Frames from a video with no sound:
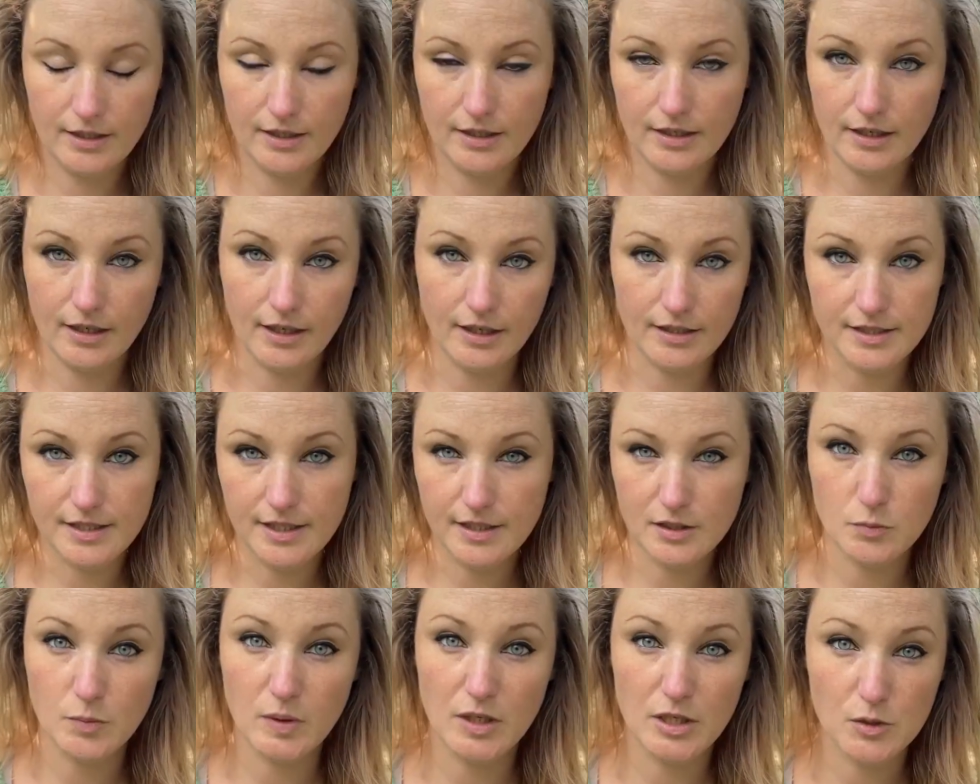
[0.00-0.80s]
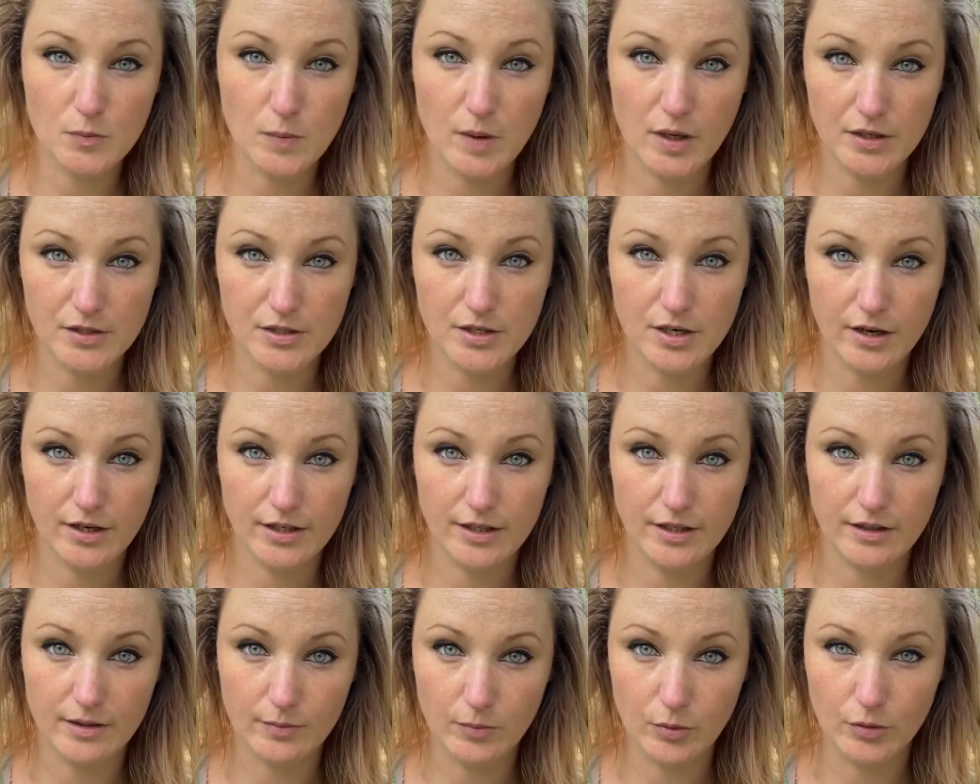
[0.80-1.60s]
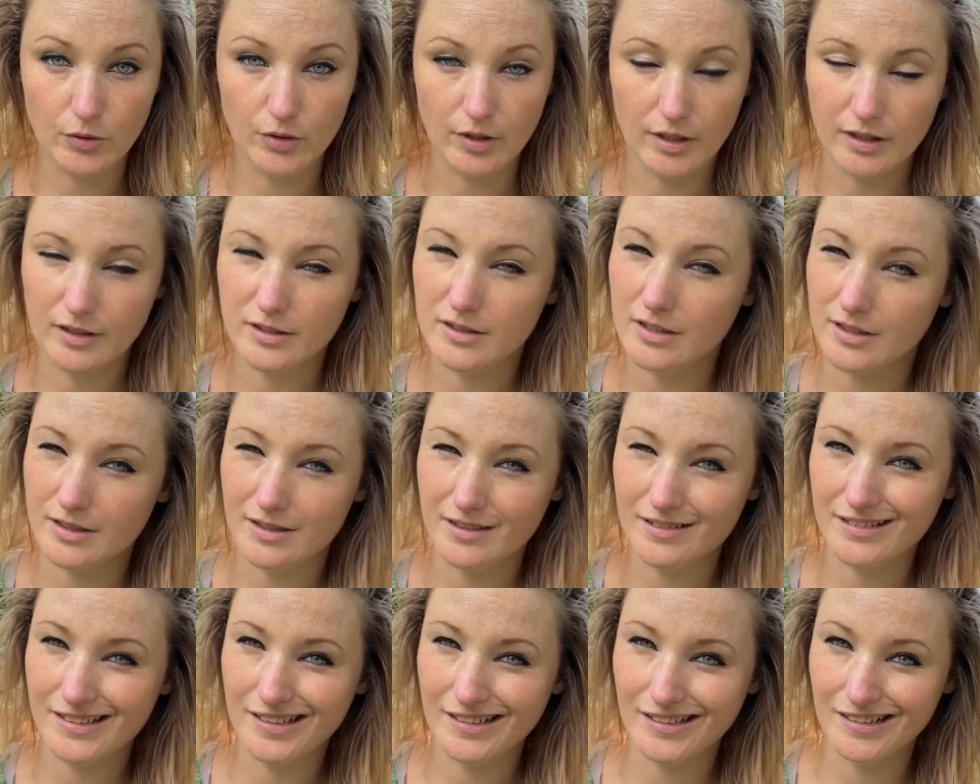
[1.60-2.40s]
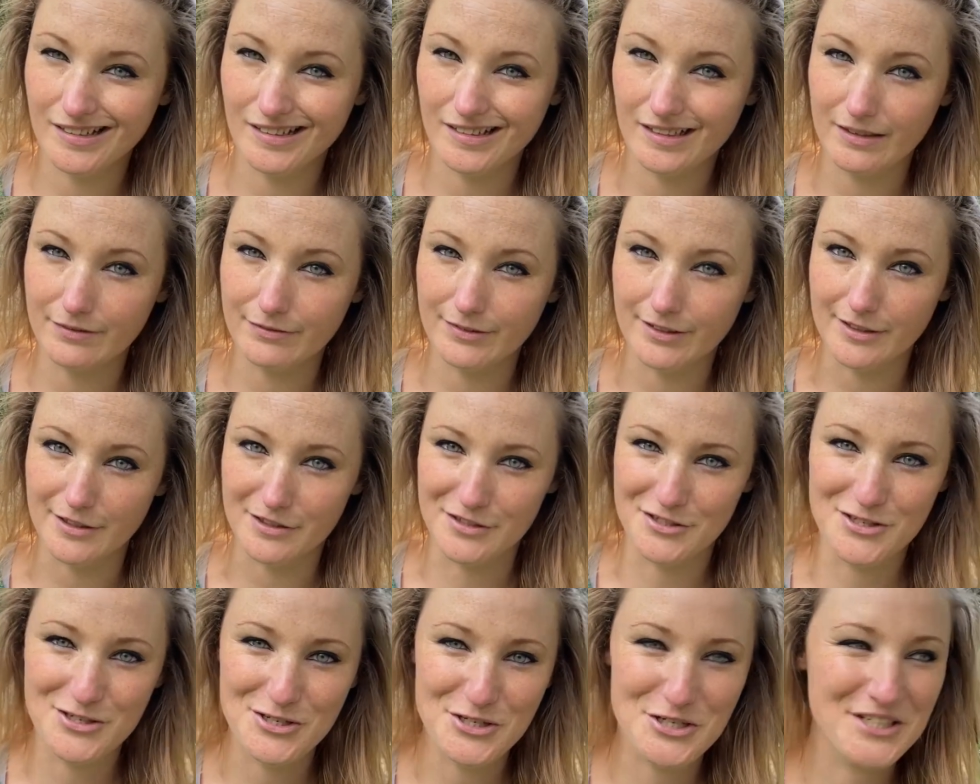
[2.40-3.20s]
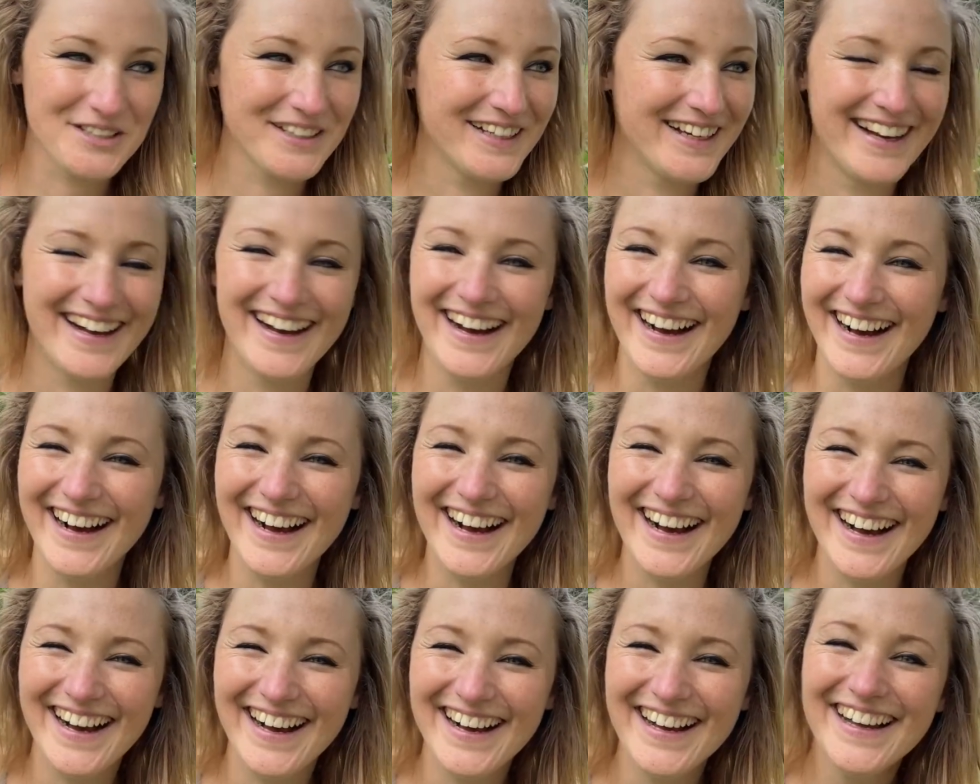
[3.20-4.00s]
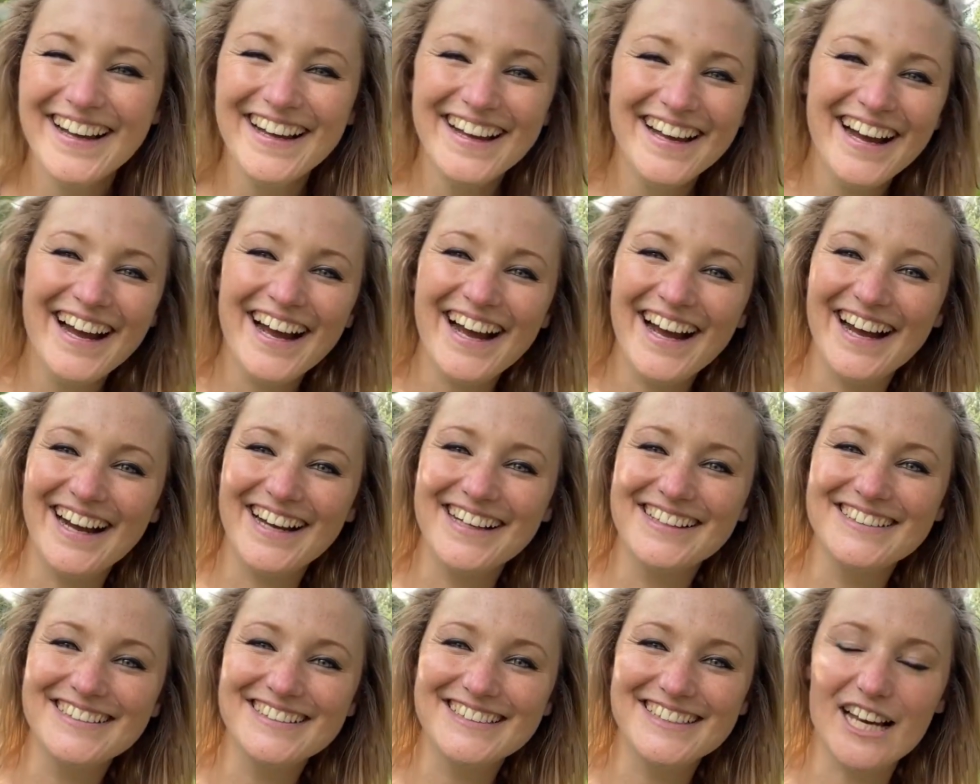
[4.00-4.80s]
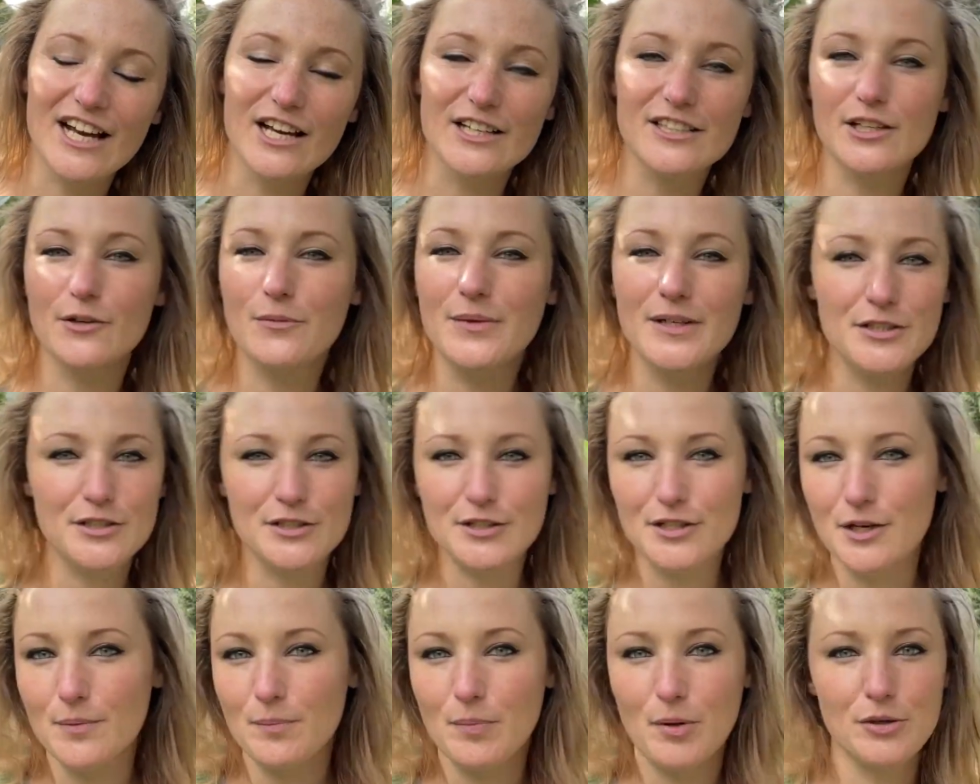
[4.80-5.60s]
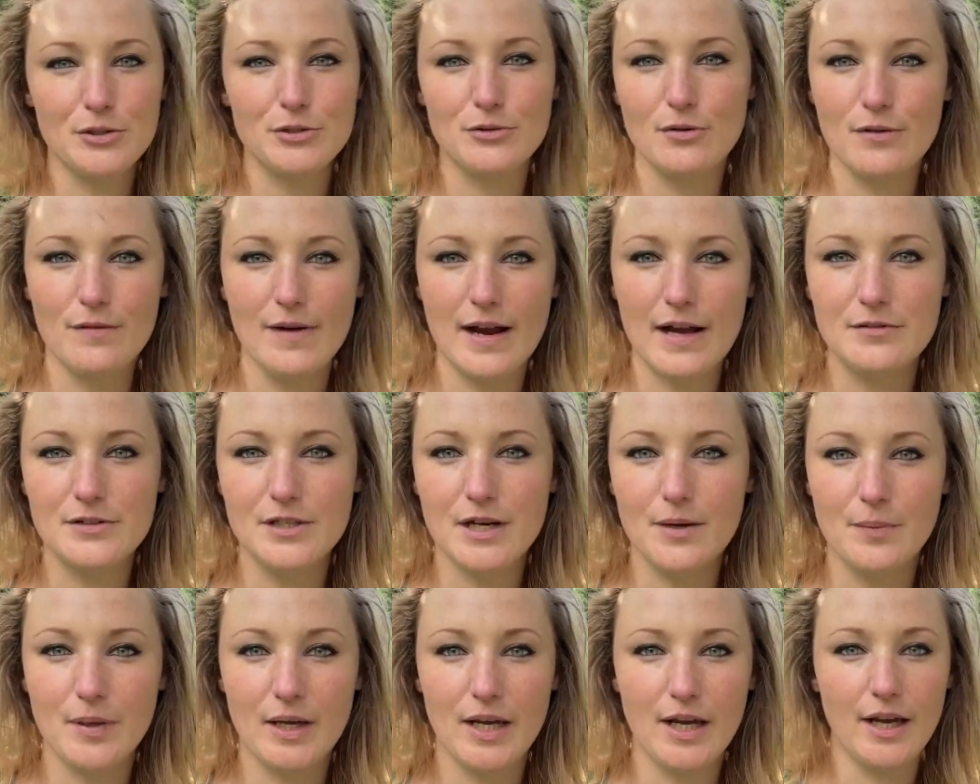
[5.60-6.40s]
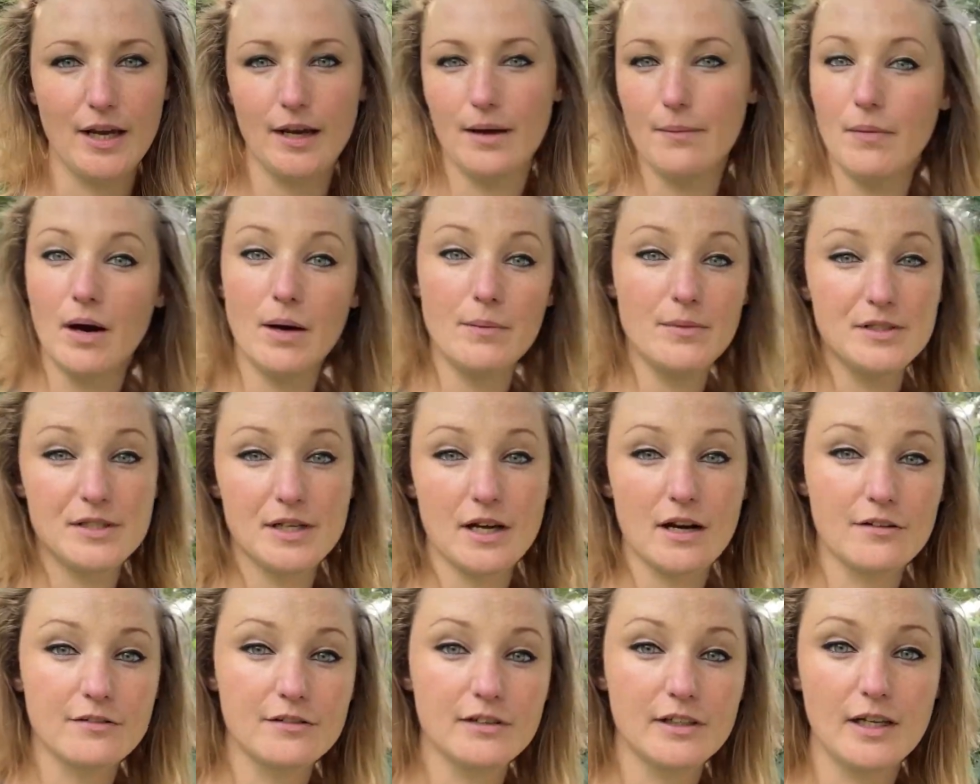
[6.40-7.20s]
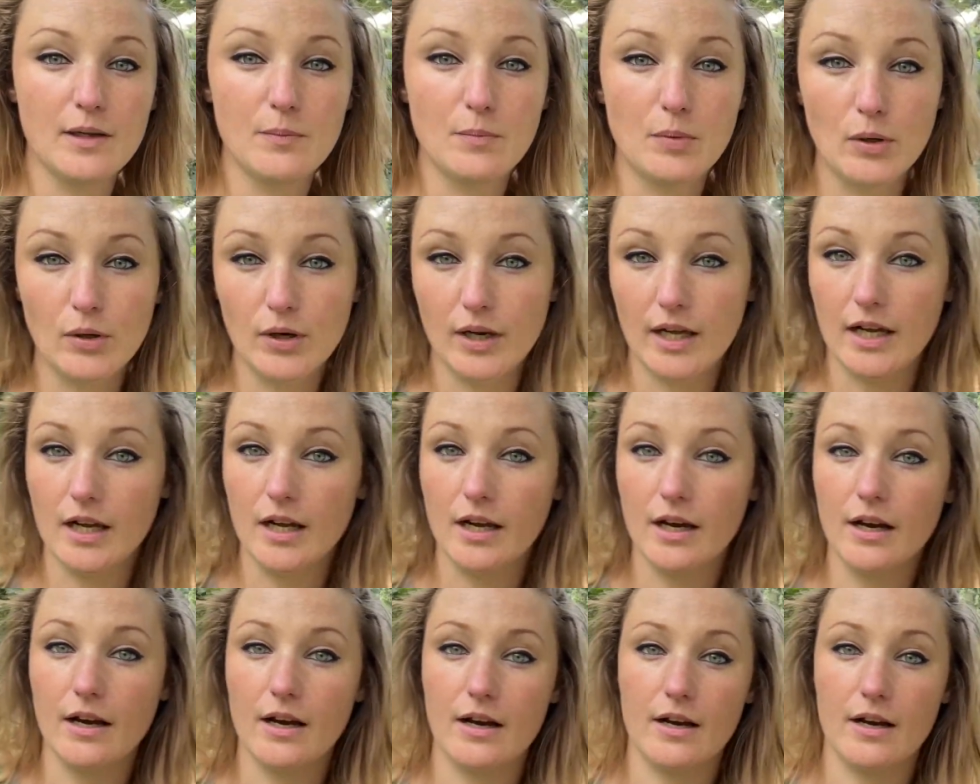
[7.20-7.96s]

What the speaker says: like 6 minutes past 9 in the morning, so it's a little early for lunch. And so we're just going to potter around up here. Mum is currently pulling